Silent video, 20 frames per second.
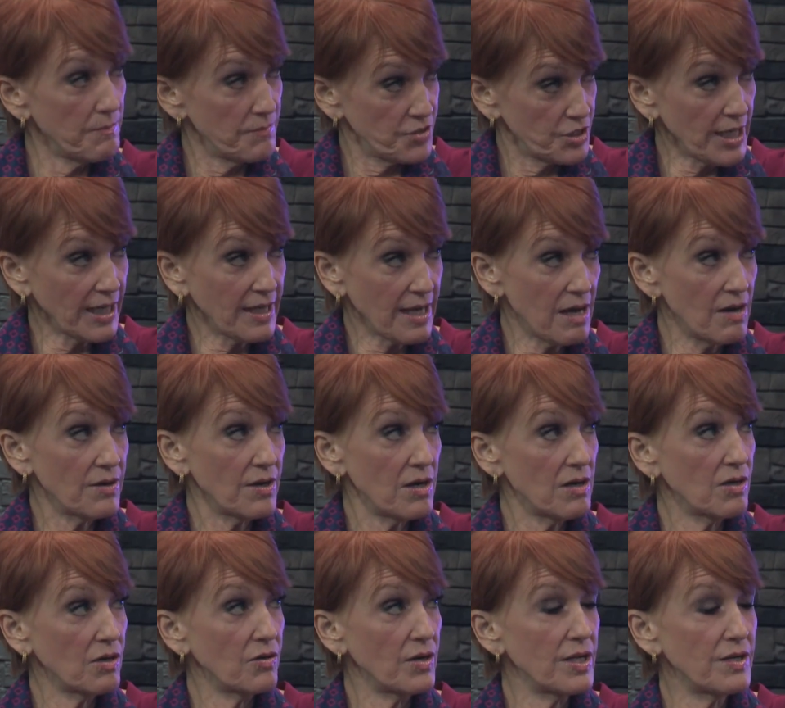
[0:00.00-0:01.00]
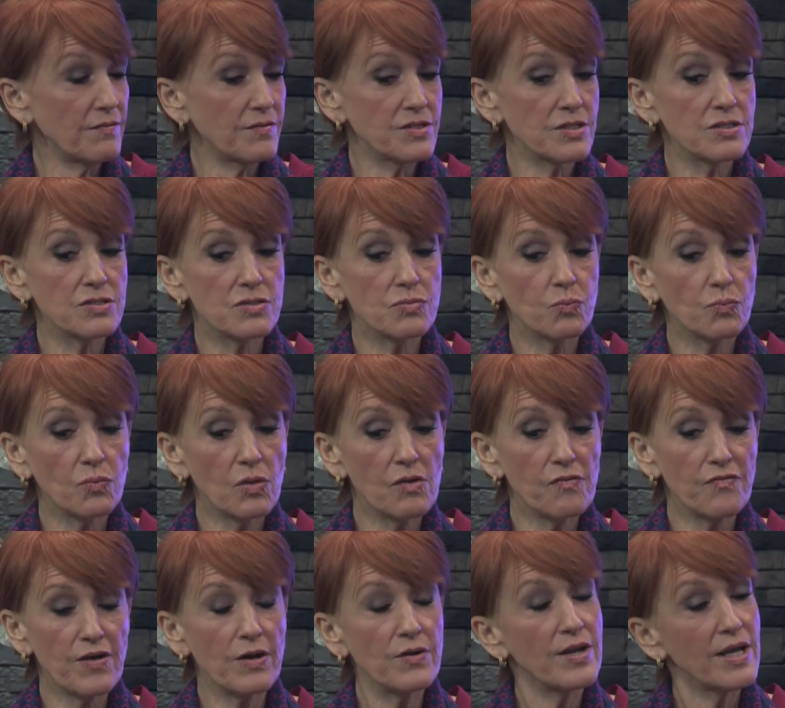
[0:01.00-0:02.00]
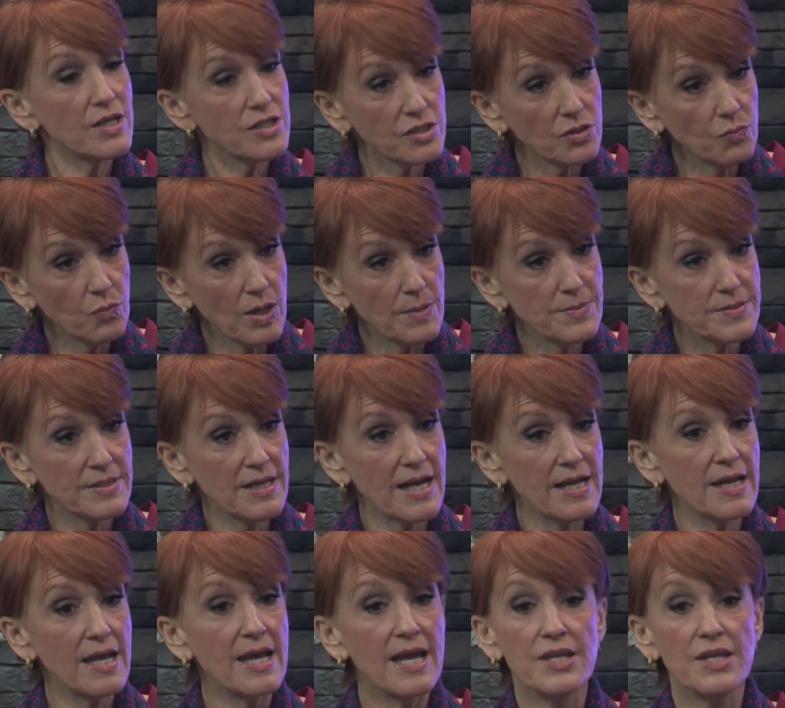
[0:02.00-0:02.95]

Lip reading: Check out our Creative Visions Foundation website,